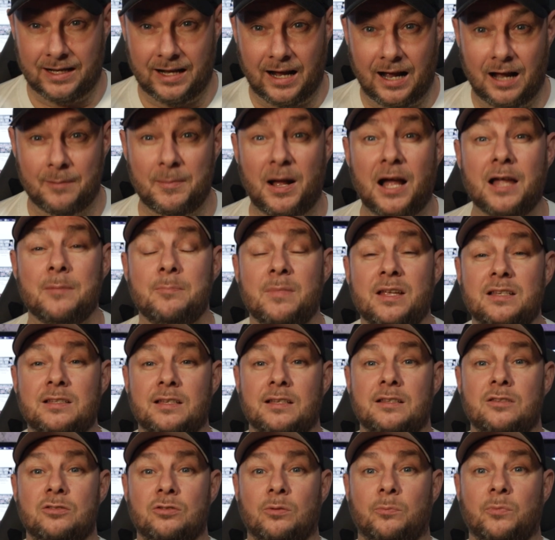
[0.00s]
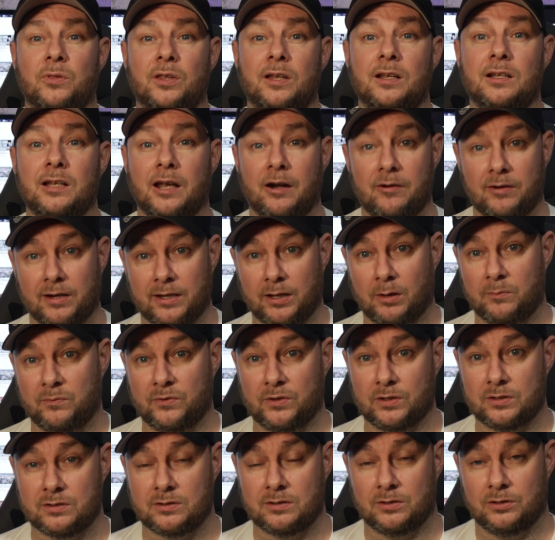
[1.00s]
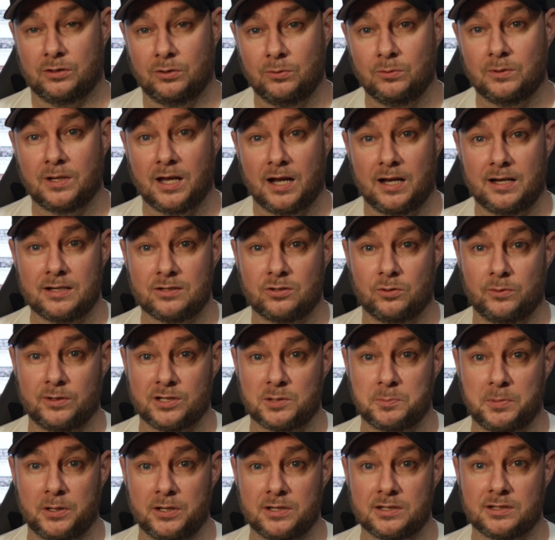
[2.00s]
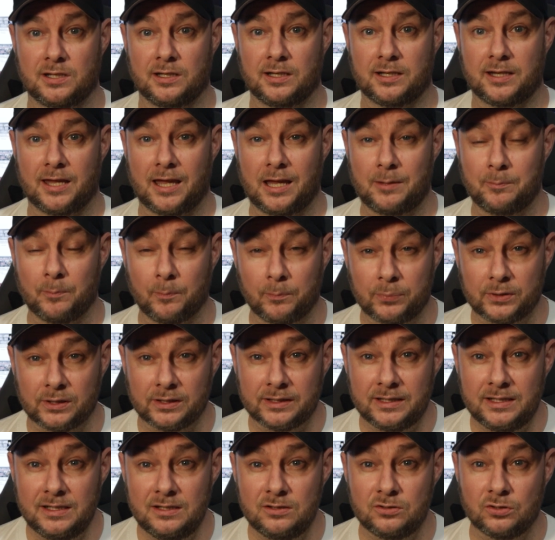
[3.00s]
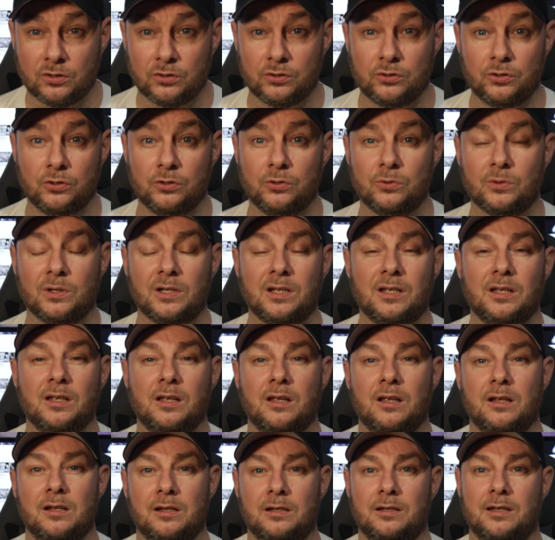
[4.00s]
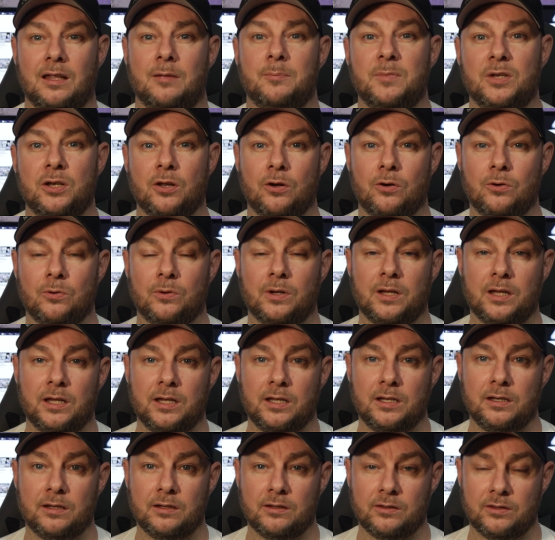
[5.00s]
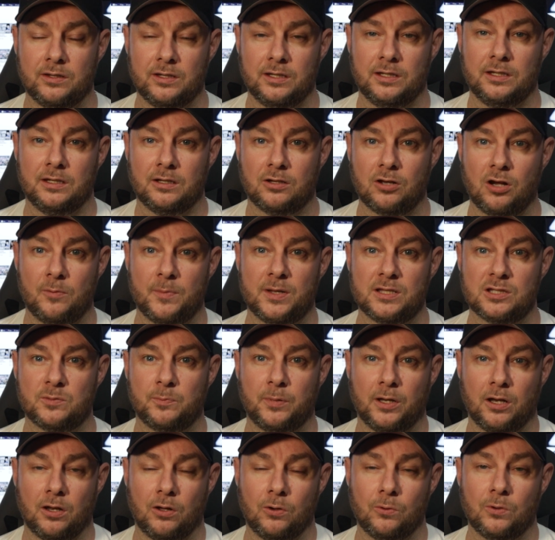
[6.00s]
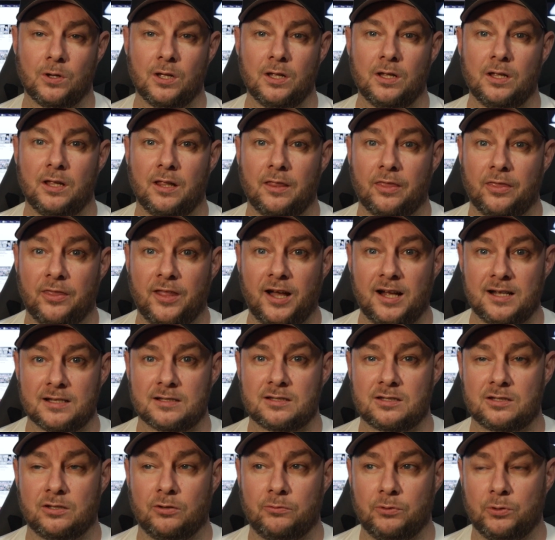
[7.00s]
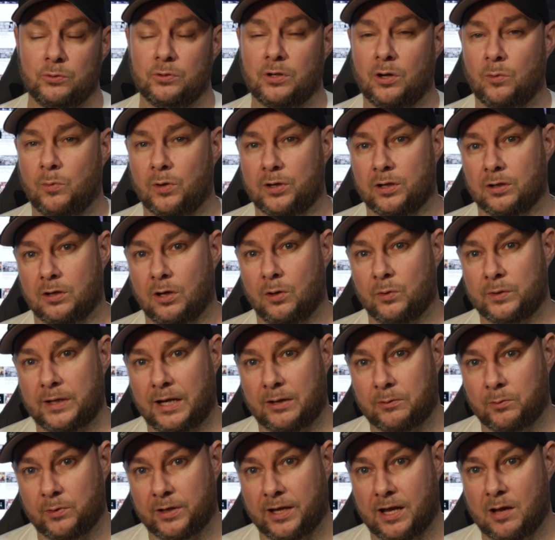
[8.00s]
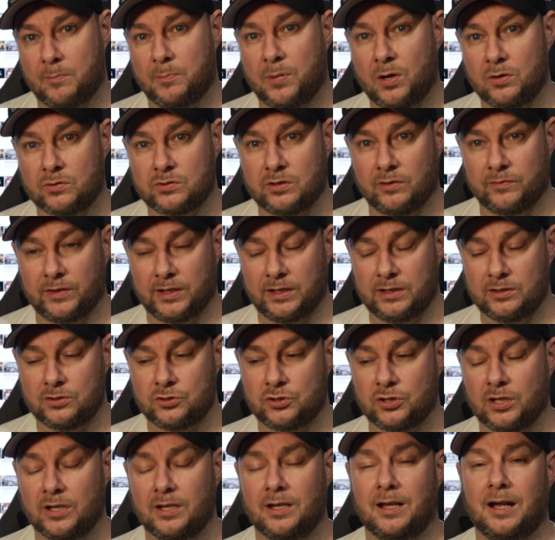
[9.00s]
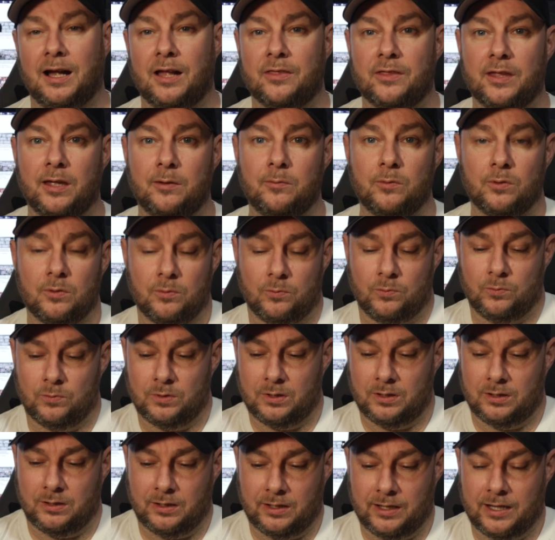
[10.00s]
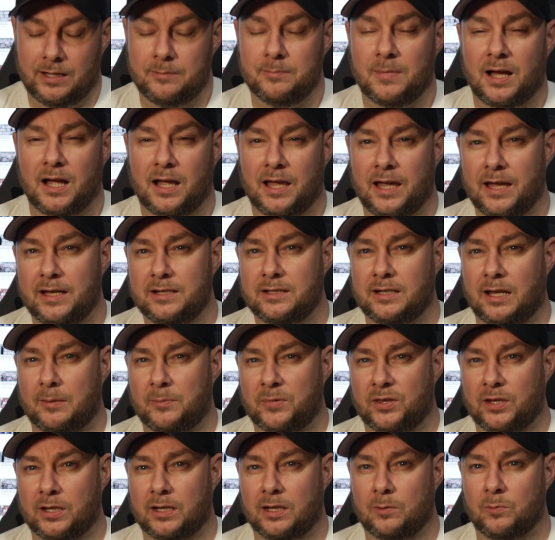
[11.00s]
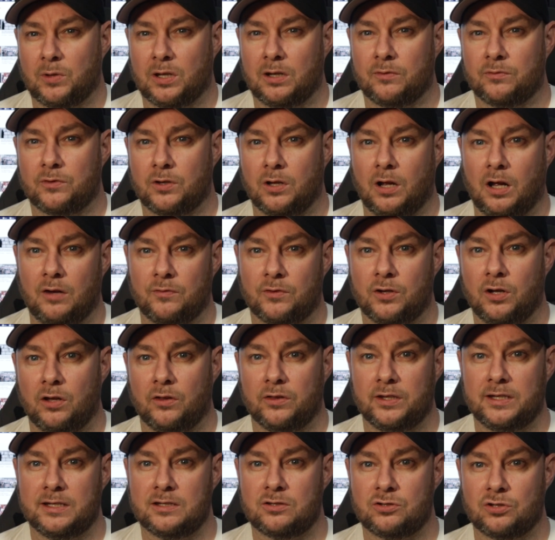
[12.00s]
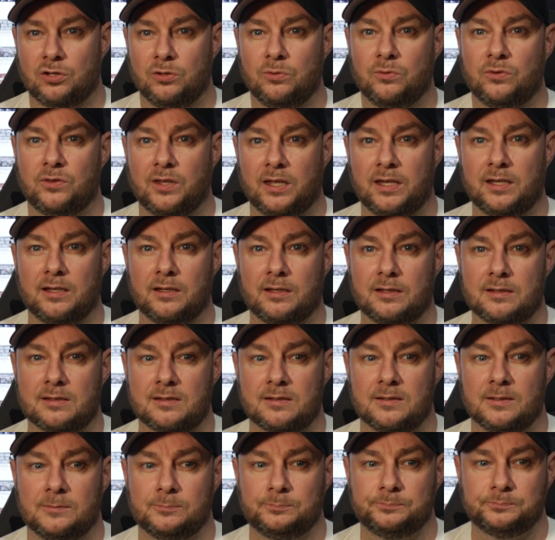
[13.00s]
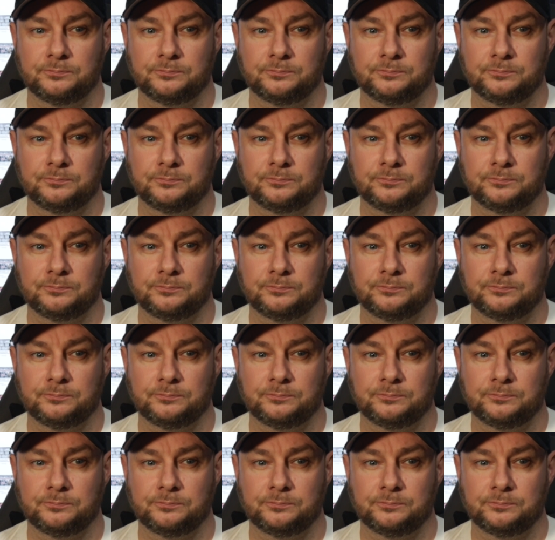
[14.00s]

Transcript: Am I missing something glaringly obvious? You guys who are experienced in the game, please do let me know in the comments below. That's the route I want to go down. I want to get a box of each, and then in my head I'm thinking, well, I've got these two things